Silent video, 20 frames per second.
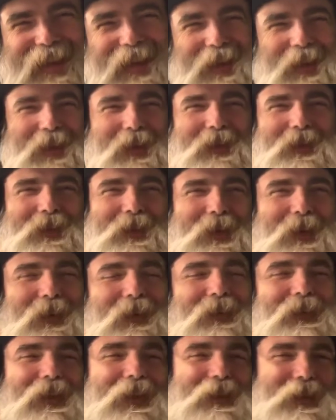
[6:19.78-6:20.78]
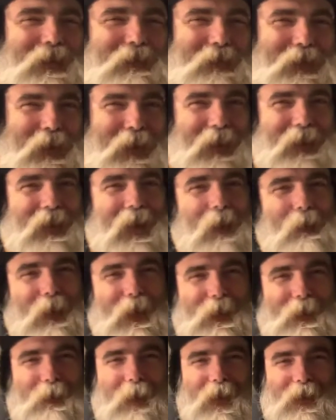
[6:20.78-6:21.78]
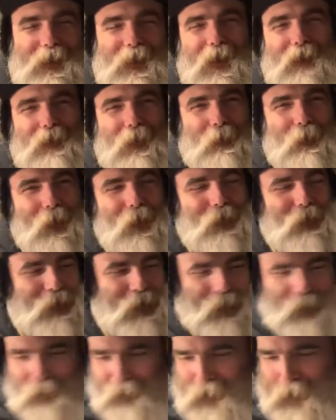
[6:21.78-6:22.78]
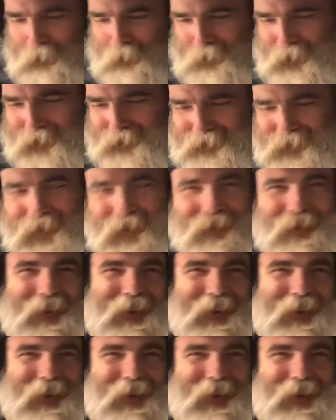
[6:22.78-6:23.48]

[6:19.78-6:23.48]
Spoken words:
so there's some funny comments about Chevy Motors going up right now.